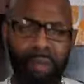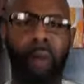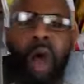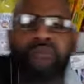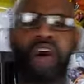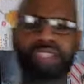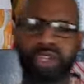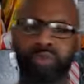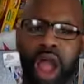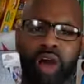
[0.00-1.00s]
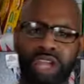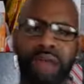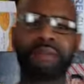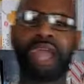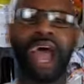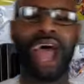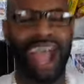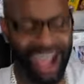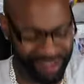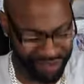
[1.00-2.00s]
My wife's like, Terrell, give me
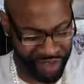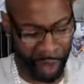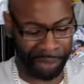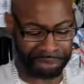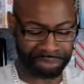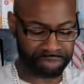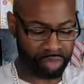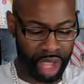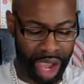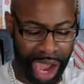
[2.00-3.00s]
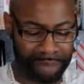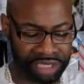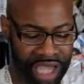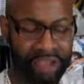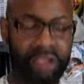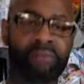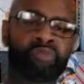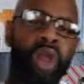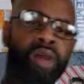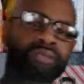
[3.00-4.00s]
half. I'm telling you,
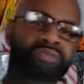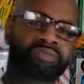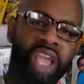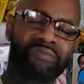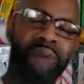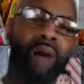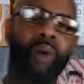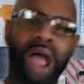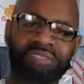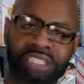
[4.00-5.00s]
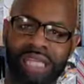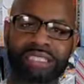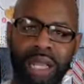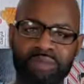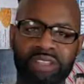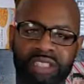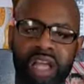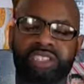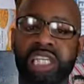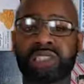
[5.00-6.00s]
if my wife says something's
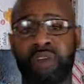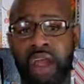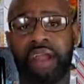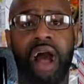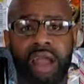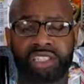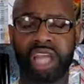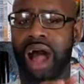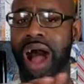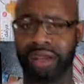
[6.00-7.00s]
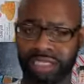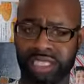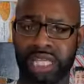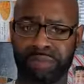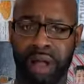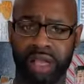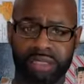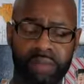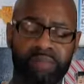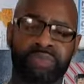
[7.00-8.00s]
good, she's very honest. She got honest taste
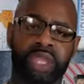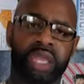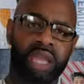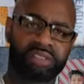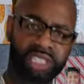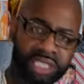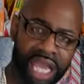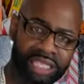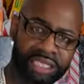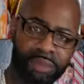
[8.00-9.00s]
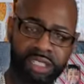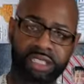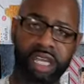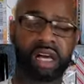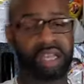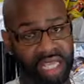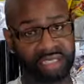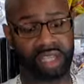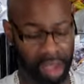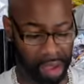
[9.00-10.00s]
buds. If she says something's good, it's
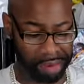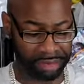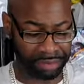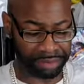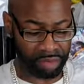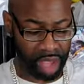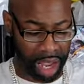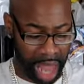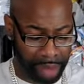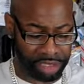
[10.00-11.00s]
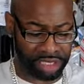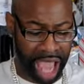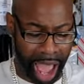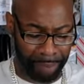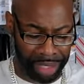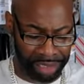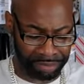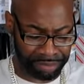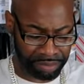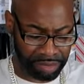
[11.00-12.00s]
good. And I'm just
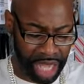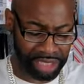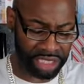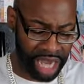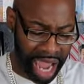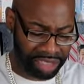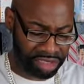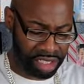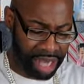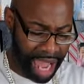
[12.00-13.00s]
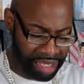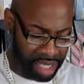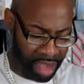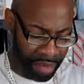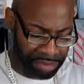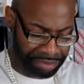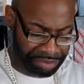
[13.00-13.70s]
happy that she actually liked it.